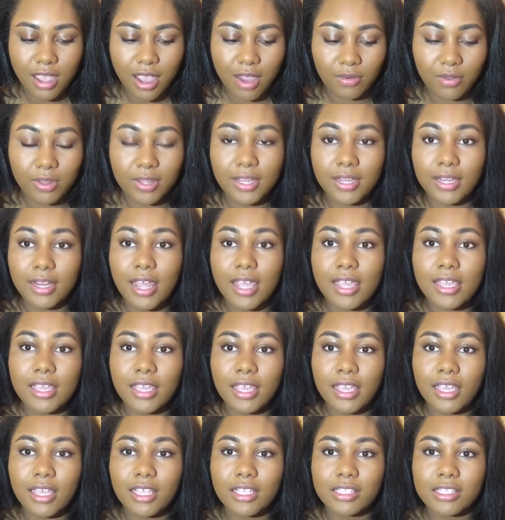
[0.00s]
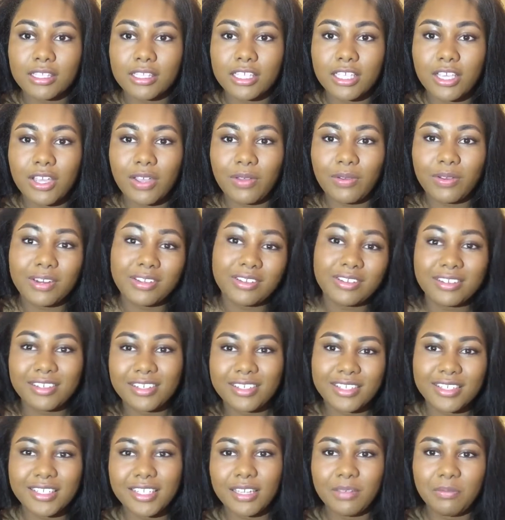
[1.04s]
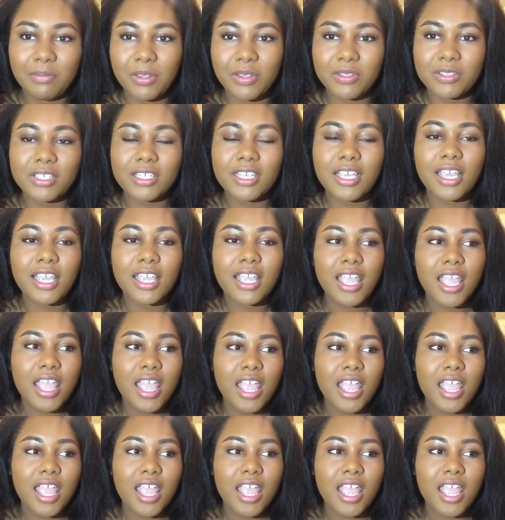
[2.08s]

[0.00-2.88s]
I really like it, so I'm gonna just keep using it.